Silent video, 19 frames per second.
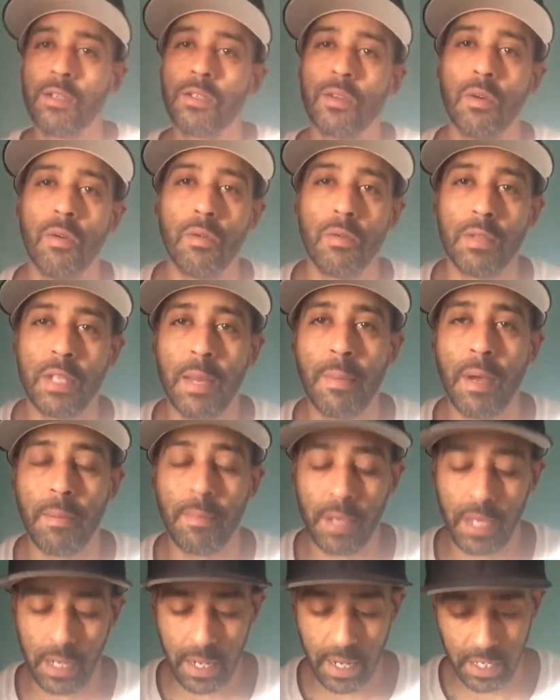so that might
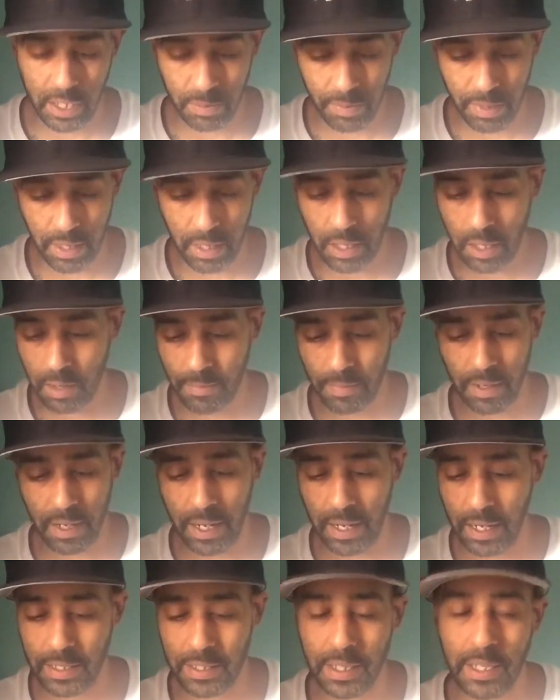be a nice pickup and
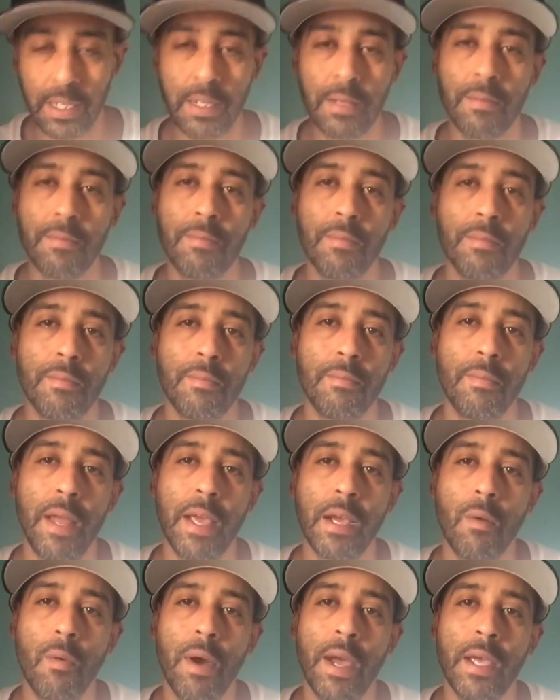like I said
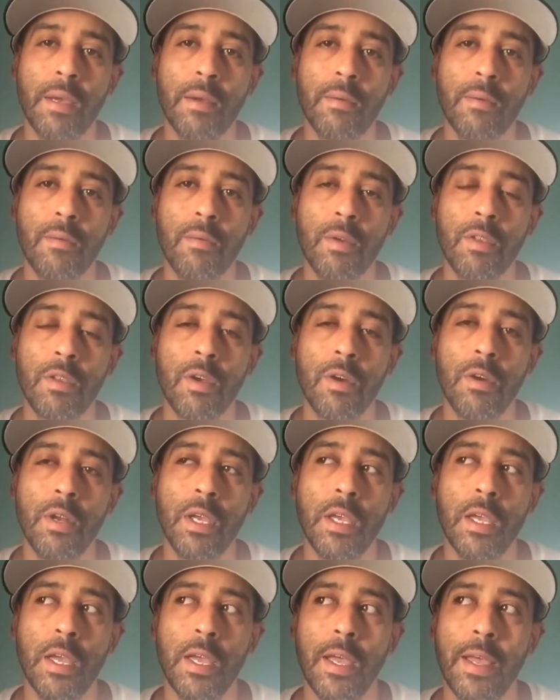black and white
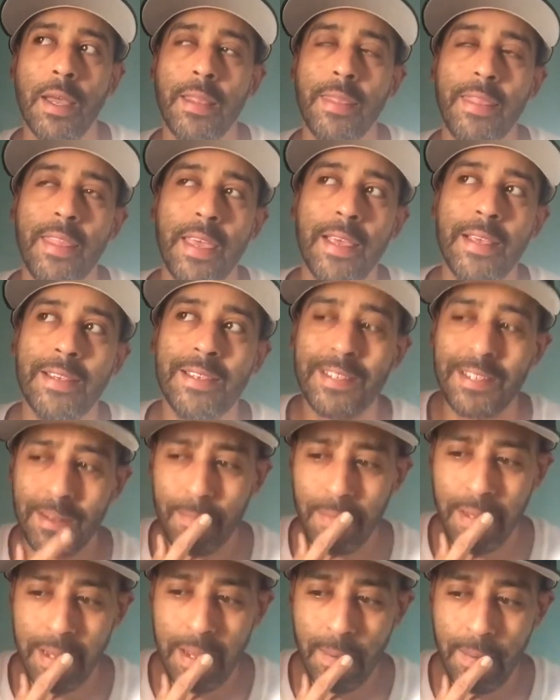130 they should
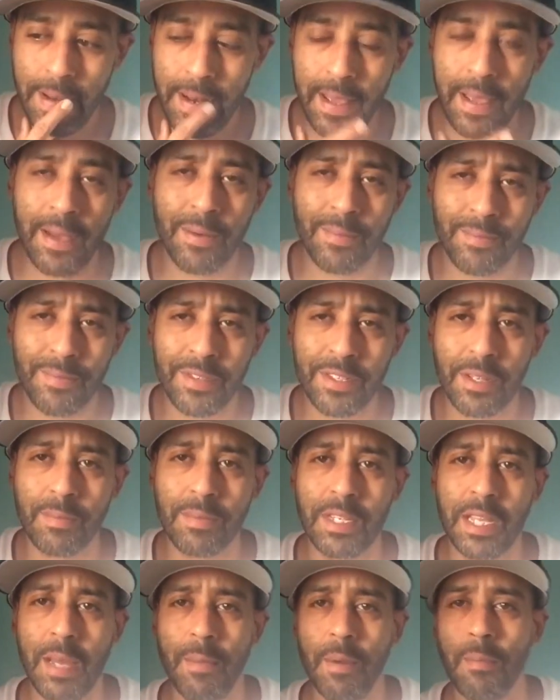be coming out
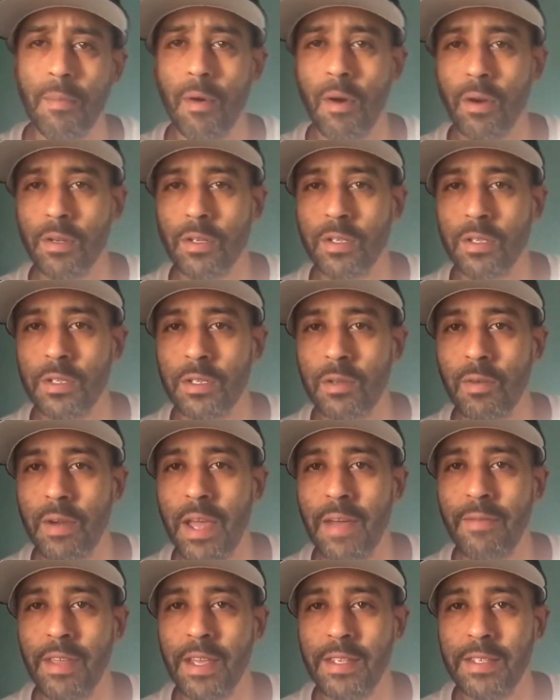sometime in March don't
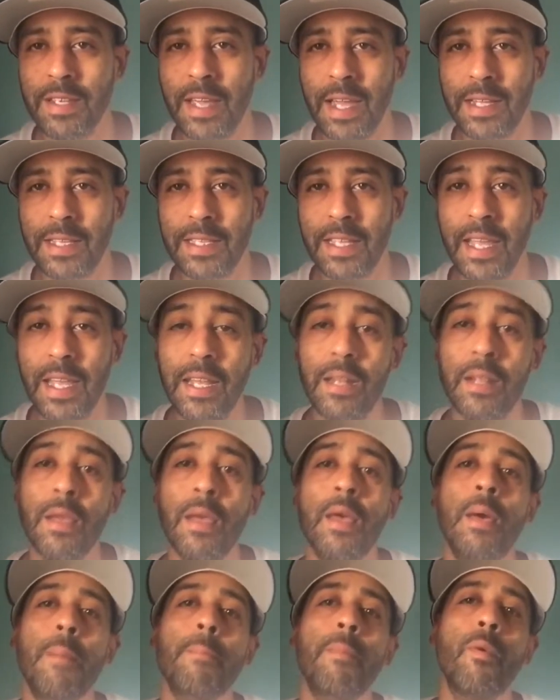have the exact date
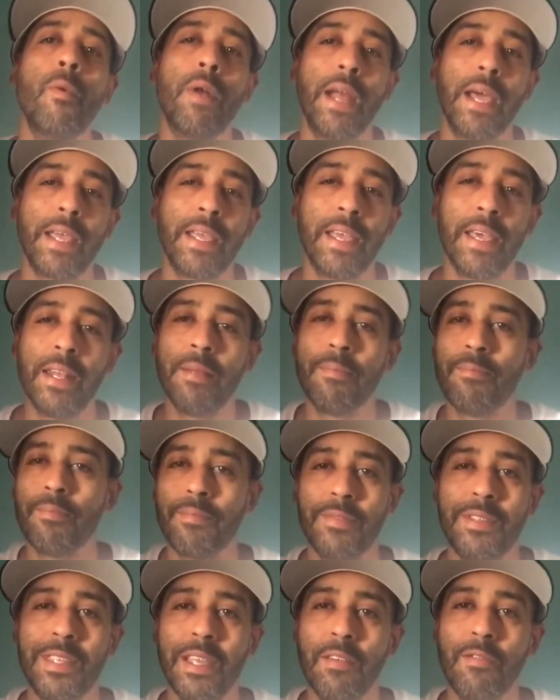but when I get it
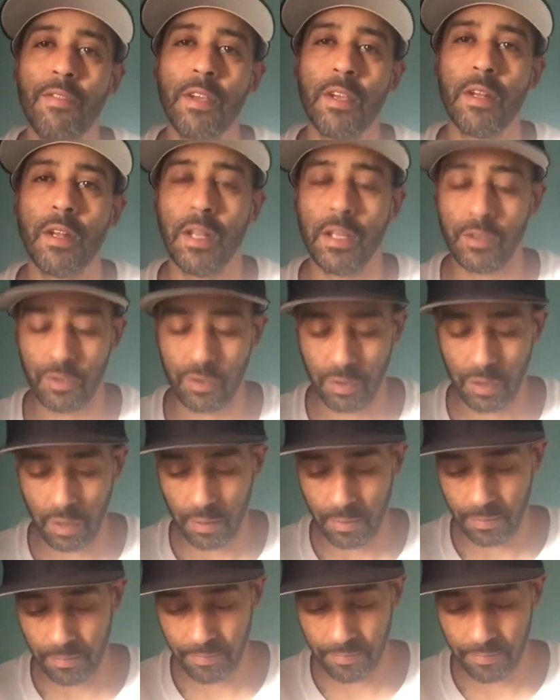definitely gonna let you know